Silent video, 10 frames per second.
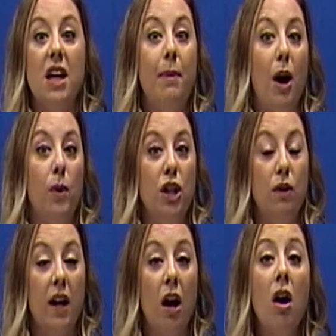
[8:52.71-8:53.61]
about when you
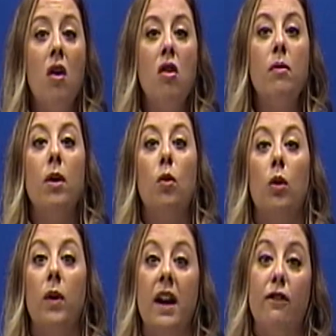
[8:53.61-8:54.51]
get home or
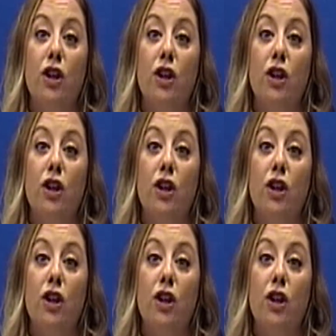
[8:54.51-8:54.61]
whenever